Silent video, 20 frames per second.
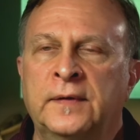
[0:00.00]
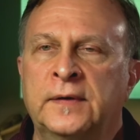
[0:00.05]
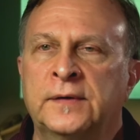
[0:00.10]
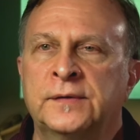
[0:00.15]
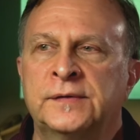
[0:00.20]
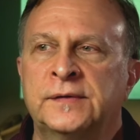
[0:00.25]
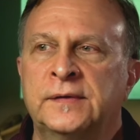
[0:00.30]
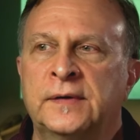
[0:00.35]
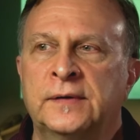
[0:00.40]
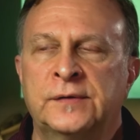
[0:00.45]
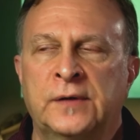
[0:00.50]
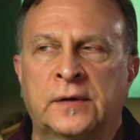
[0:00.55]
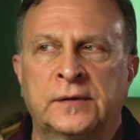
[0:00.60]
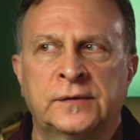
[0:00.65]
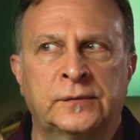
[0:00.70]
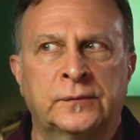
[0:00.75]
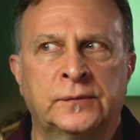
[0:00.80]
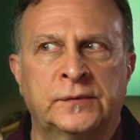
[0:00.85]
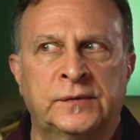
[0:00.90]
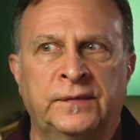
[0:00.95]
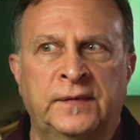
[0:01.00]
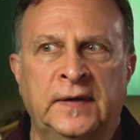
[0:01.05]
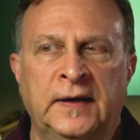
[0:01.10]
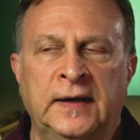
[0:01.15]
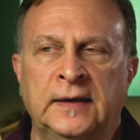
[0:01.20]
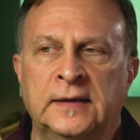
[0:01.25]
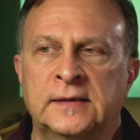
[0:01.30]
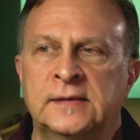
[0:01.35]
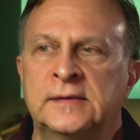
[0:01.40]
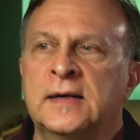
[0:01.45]
There's all sorts of
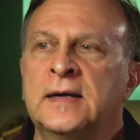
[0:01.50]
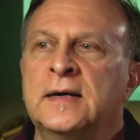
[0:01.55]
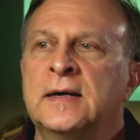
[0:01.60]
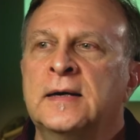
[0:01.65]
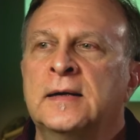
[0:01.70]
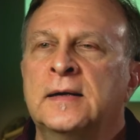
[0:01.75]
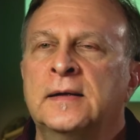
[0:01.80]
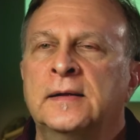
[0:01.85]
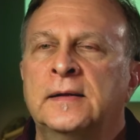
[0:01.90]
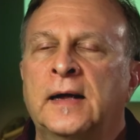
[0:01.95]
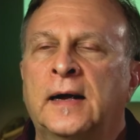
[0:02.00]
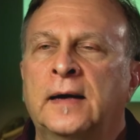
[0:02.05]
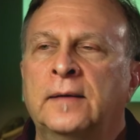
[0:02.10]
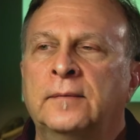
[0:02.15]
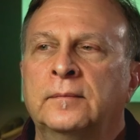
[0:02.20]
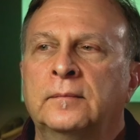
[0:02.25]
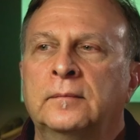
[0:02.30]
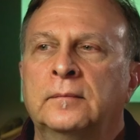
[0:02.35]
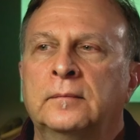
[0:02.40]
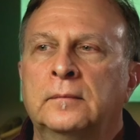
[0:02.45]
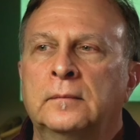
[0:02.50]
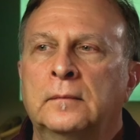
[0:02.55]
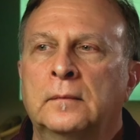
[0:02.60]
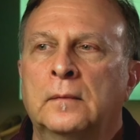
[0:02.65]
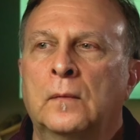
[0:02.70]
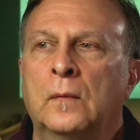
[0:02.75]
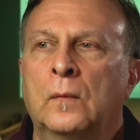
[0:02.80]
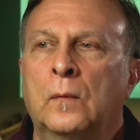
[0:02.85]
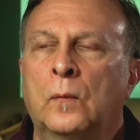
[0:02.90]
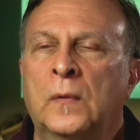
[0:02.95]
things that
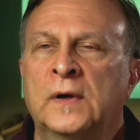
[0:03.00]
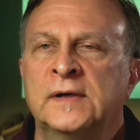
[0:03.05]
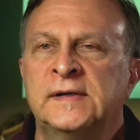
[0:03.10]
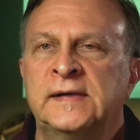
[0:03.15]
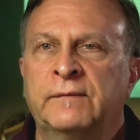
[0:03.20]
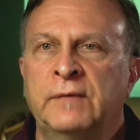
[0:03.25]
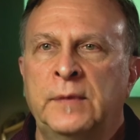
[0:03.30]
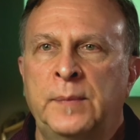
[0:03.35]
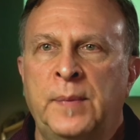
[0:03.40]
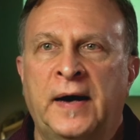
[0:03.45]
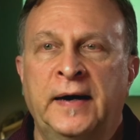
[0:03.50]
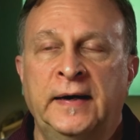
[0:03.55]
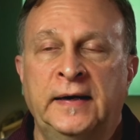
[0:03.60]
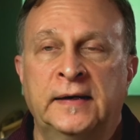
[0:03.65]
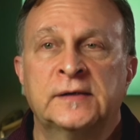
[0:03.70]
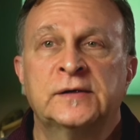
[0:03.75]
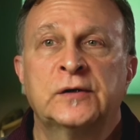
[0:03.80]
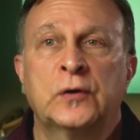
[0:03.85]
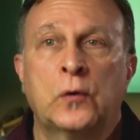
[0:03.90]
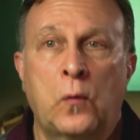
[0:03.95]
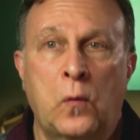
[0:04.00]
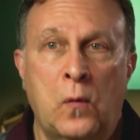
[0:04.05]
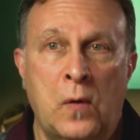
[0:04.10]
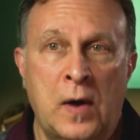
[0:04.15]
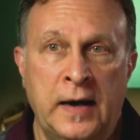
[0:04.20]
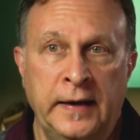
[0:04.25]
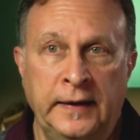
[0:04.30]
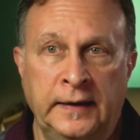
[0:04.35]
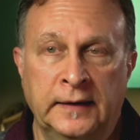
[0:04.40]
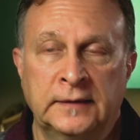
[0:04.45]
once everybody is
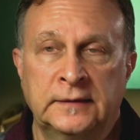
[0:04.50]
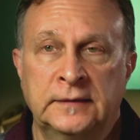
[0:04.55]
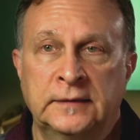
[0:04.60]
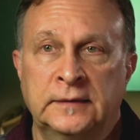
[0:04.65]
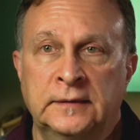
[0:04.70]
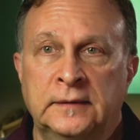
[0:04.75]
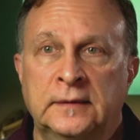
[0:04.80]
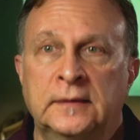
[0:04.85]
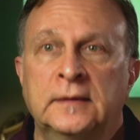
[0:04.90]
quiet,